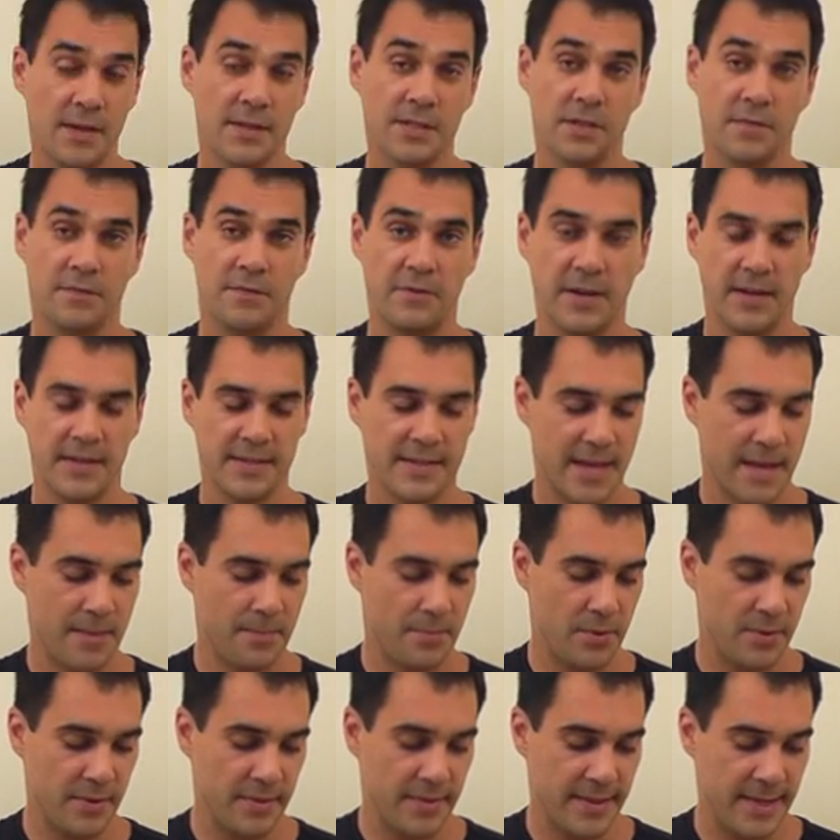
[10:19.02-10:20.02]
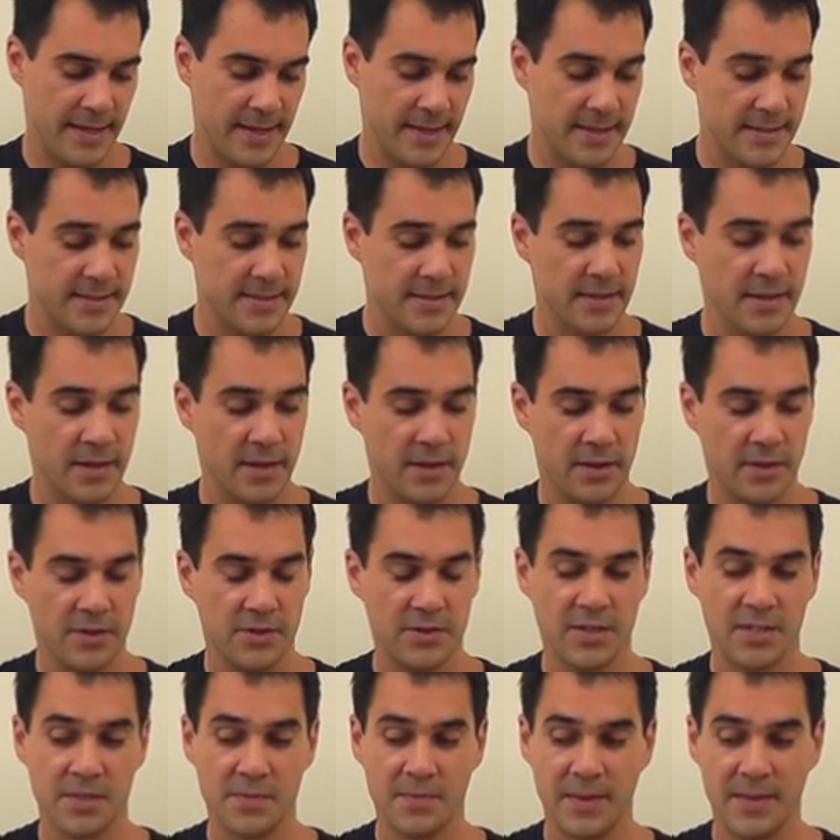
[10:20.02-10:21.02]
So for example, this
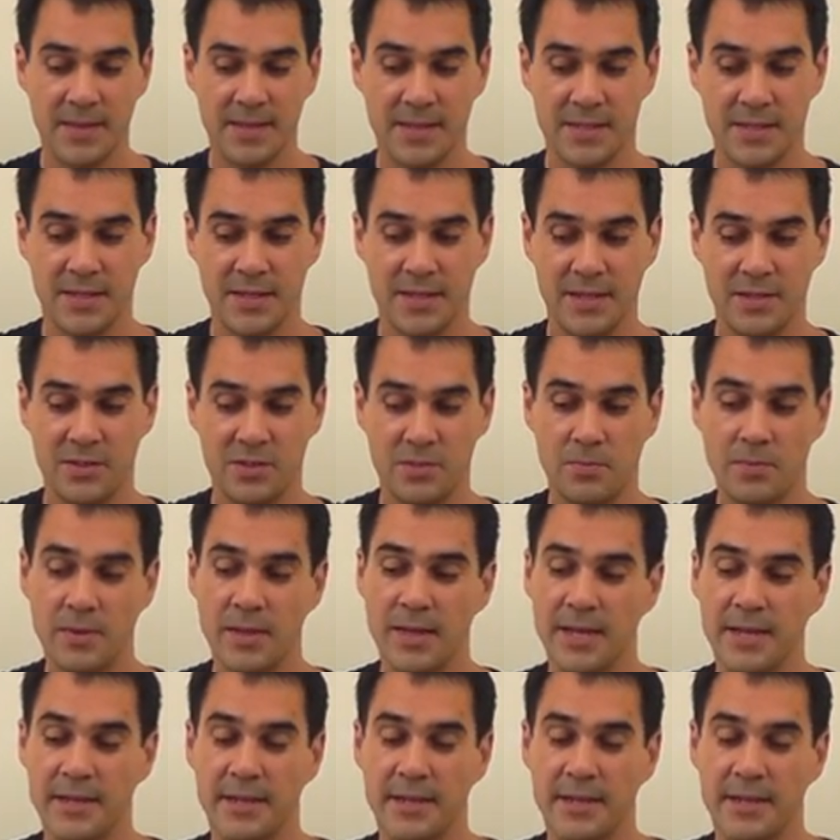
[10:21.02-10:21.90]
just means you need to play